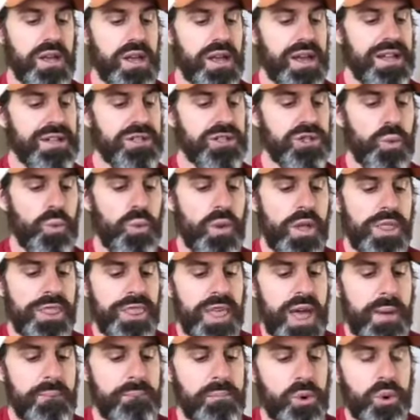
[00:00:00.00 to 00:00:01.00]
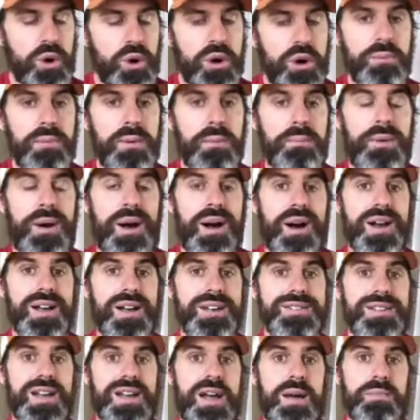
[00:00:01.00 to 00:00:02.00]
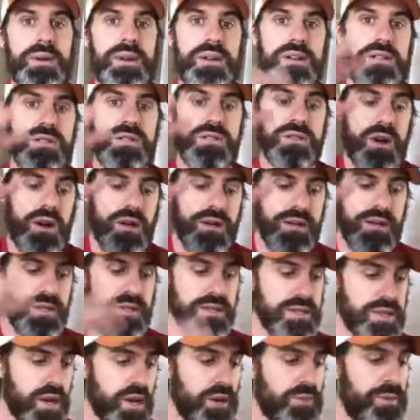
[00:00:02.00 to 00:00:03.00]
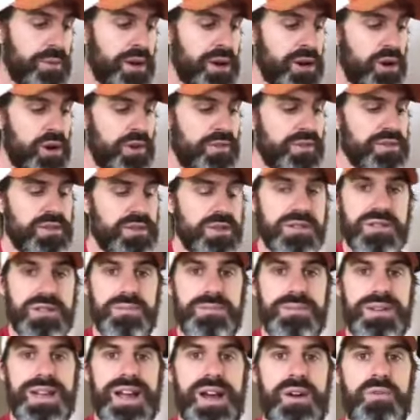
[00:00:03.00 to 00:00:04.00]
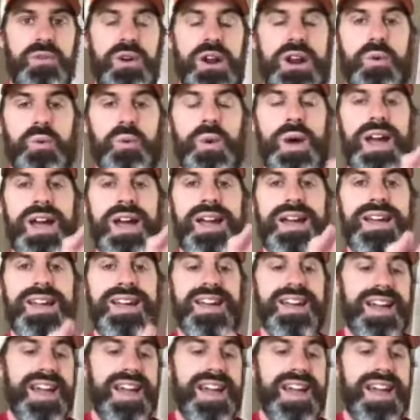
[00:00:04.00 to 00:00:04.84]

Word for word: And so with that portable pause, I'm going to start to settle my nervous system down right away,